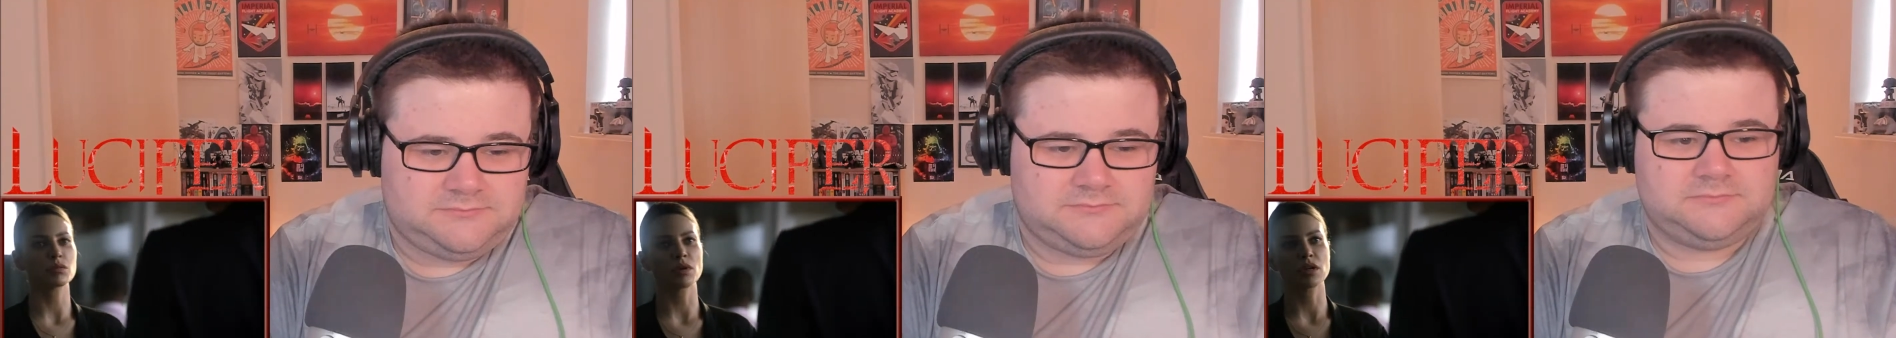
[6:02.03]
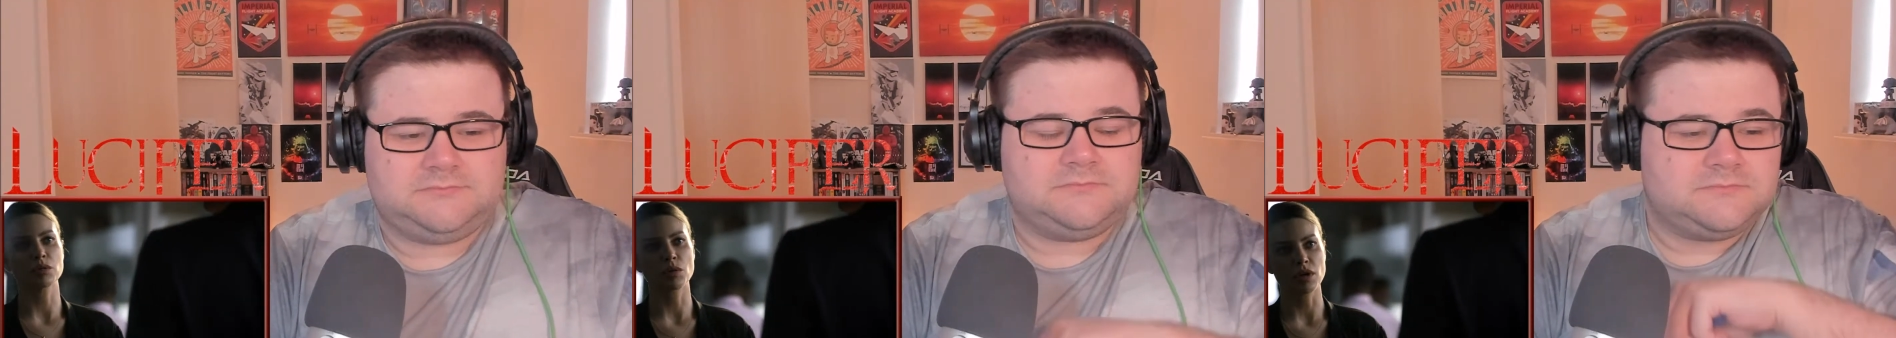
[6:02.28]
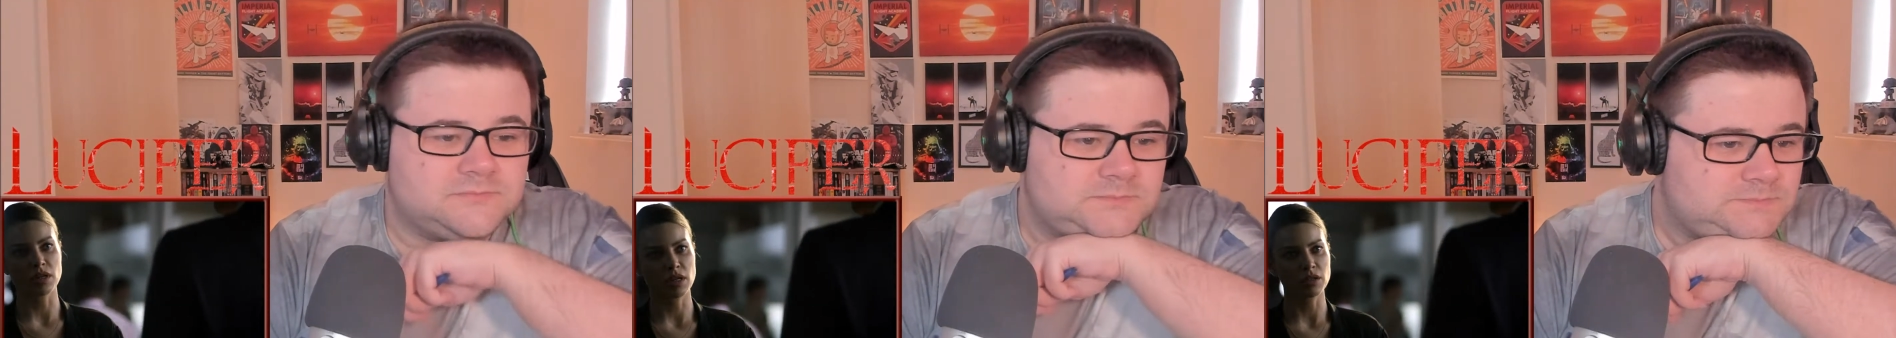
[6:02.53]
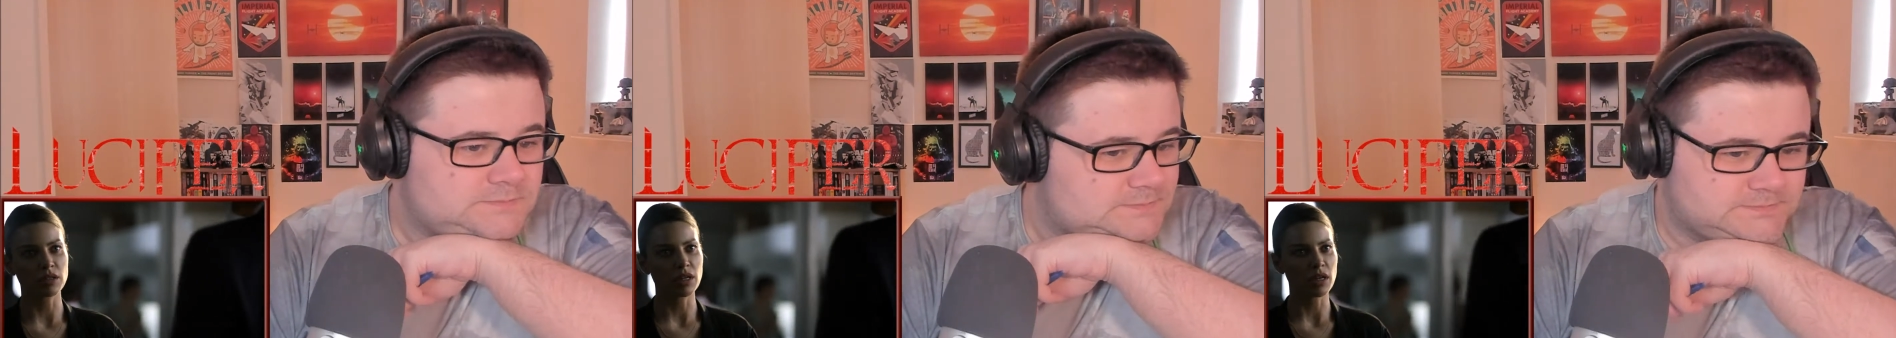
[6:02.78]
Speaker 1: why he'd want to
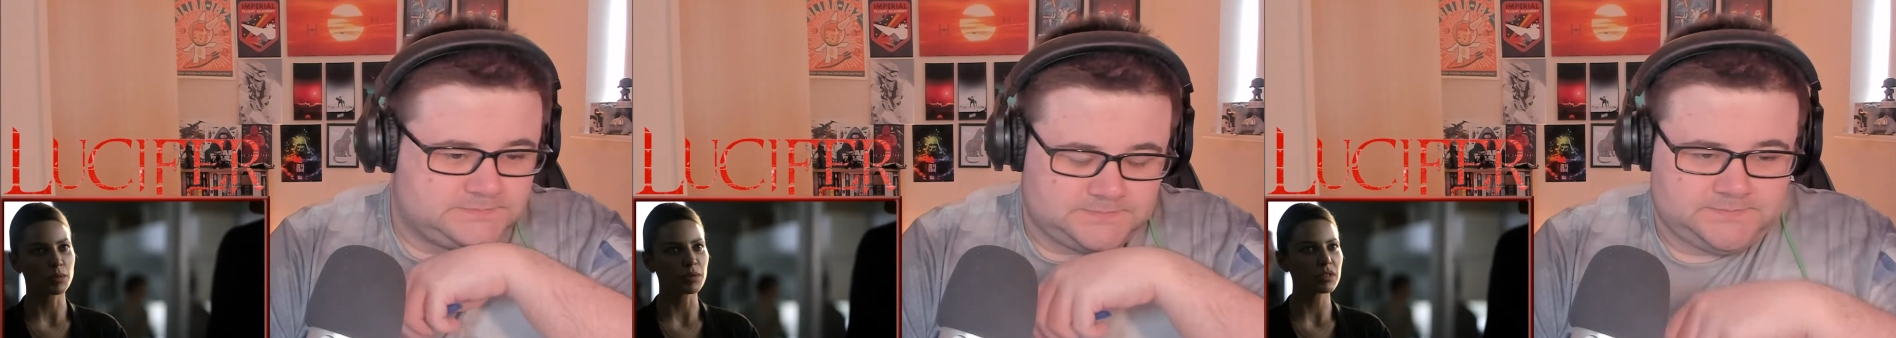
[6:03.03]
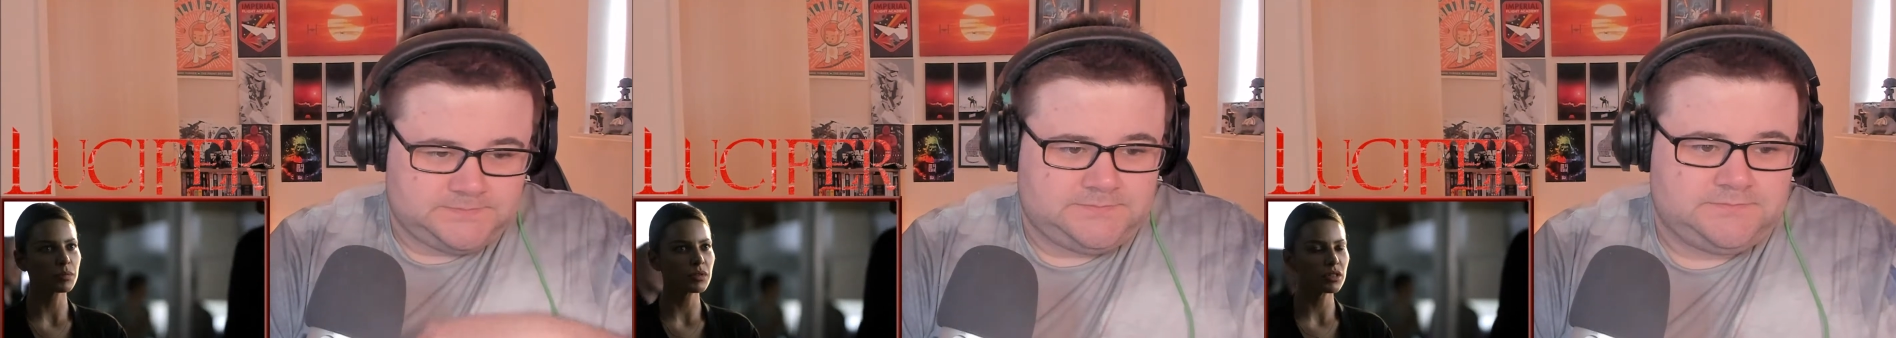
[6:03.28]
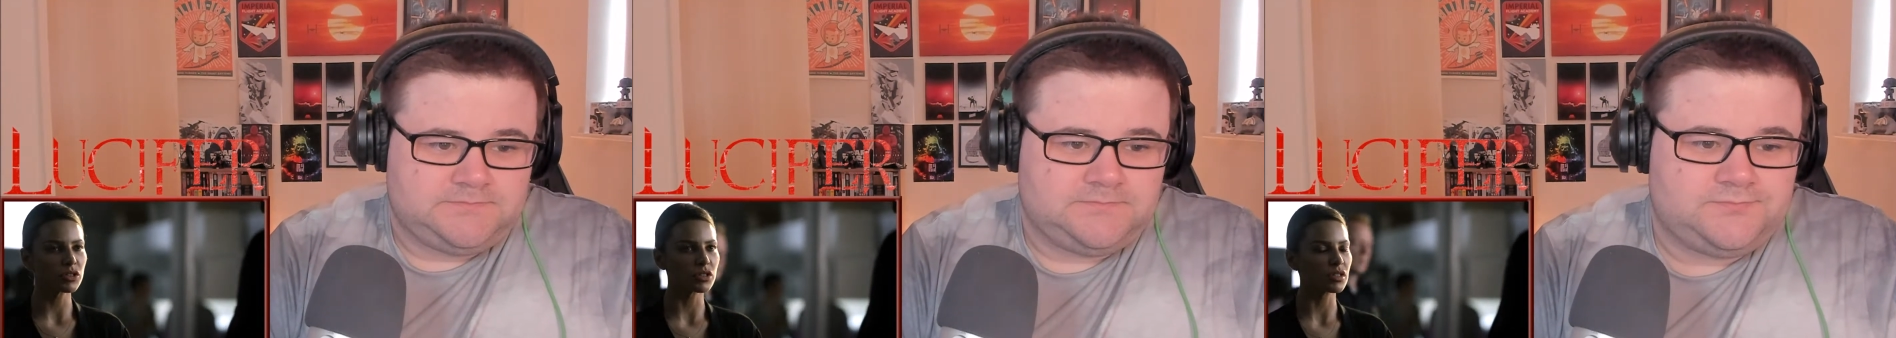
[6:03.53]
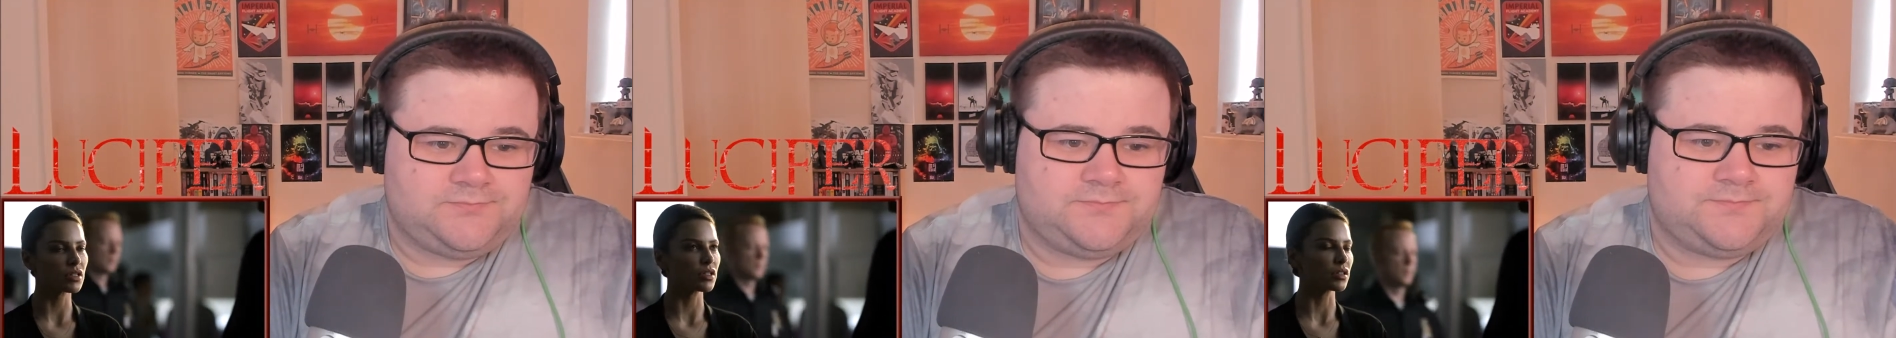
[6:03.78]
kill Nick. Something just
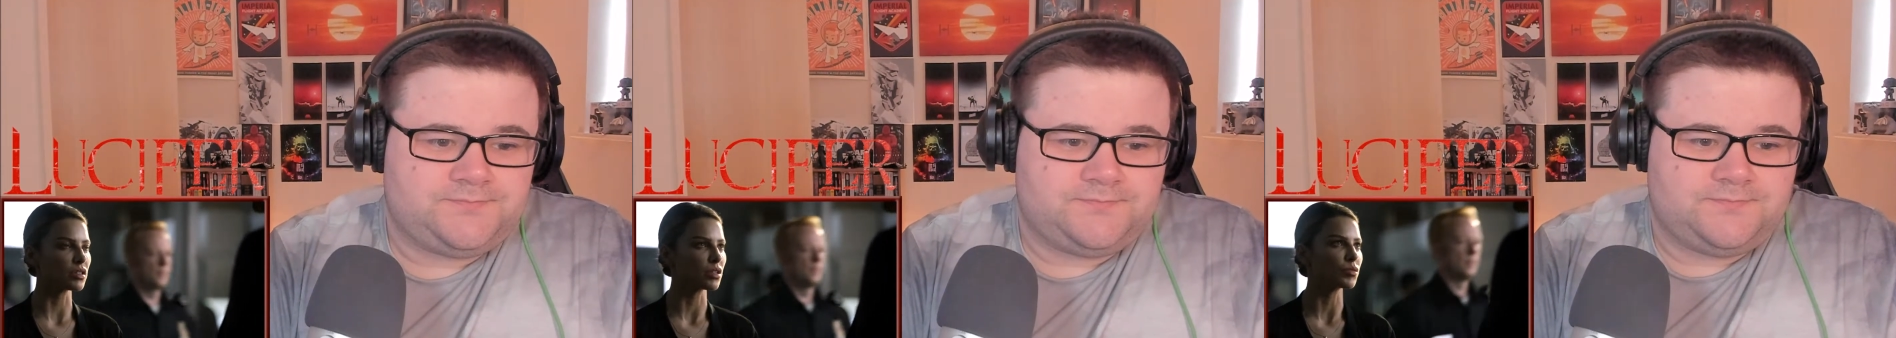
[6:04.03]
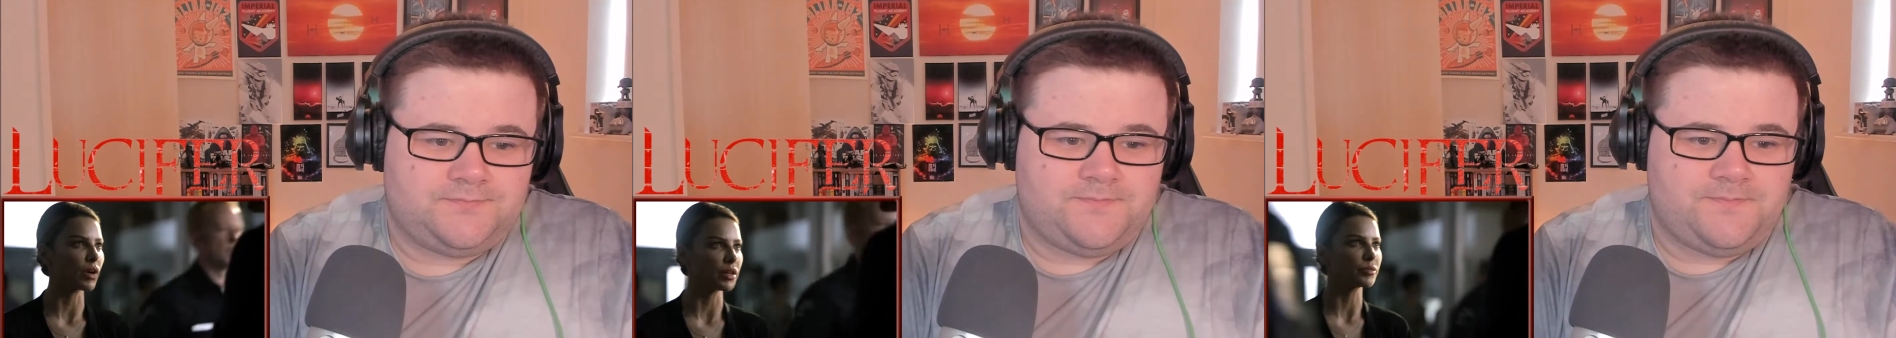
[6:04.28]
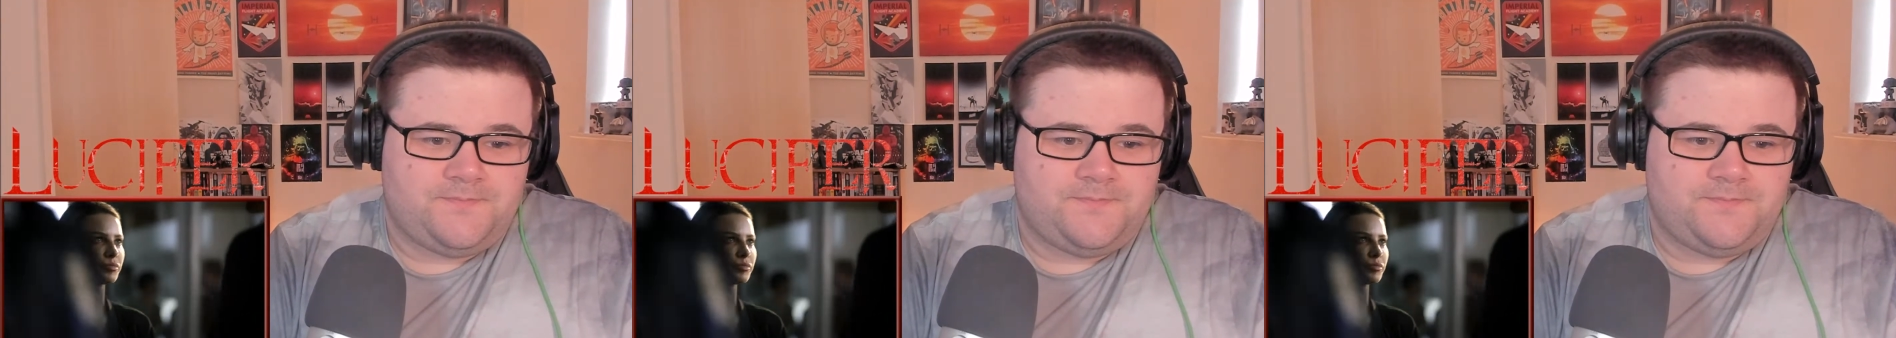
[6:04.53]
doesn't sit right.